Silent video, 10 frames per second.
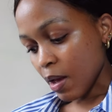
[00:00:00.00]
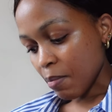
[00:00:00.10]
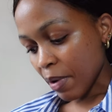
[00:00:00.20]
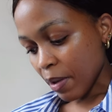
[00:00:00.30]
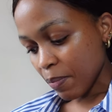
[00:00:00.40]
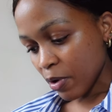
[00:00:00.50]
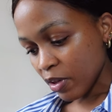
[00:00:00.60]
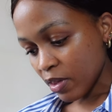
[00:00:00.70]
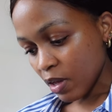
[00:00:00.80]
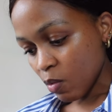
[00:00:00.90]
my
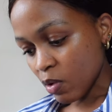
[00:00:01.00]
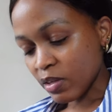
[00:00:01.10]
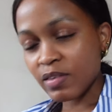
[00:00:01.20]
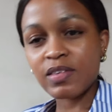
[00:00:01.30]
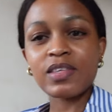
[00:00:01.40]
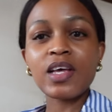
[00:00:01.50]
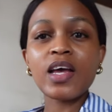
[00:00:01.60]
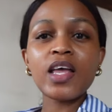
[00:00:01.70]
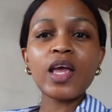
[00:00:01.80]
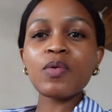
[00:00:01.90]
birthday was,
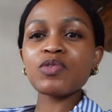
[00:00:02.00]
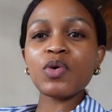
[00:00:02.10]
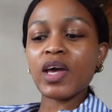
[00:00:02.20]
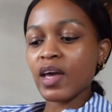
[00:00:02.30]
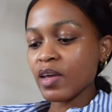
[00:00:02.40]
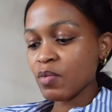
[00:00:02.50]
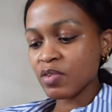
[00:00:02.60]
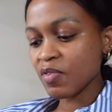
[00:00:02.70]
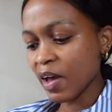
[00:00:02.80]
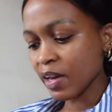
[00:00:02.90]
it was okay, it
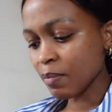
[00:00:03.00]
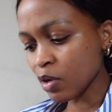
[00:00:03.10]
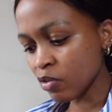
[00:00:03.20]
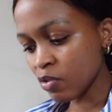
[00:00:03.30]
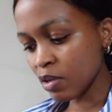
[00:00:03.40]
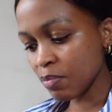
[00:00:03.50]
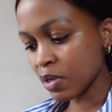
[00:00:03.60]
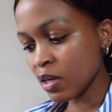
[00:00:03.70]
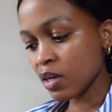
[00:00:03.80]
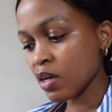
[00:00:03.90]
was fine. I'm not really
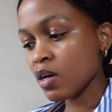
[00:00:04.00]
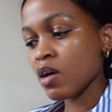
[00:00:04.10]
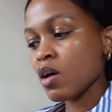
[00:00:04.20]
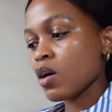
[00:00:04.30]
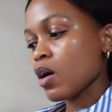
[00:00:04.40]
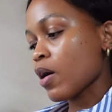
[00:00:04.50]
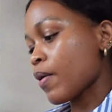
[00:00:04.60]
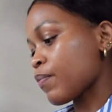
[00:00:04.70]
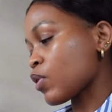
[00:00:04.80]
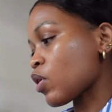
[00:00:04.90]
big
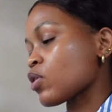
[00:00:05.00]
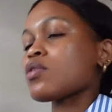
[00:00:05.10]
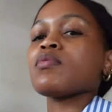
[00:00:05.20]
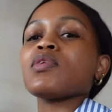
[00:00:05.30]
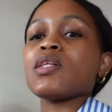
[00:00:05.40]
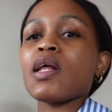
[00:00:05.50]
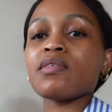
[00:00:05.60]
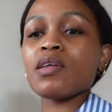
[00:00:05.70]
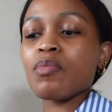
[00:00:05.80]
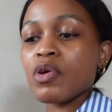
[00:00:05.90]
on
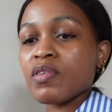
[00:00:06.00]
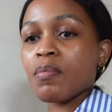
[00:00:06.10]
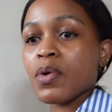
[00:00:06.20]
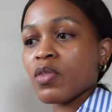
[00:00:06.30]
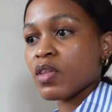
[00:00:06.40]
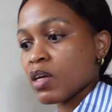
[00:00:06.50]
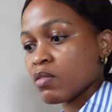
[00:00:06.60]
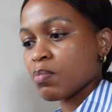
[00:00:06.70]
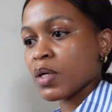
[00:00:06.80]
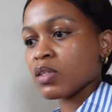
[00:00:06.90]
like celebrating
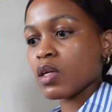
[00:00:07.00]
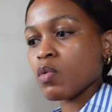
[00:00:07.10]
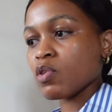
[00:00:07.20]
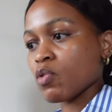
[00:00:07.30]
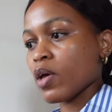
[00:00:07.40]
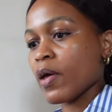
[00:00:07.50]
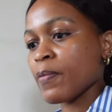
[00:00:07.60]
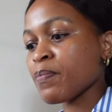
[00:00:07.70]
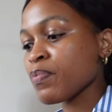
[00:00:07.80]
birthdays, but it was okay.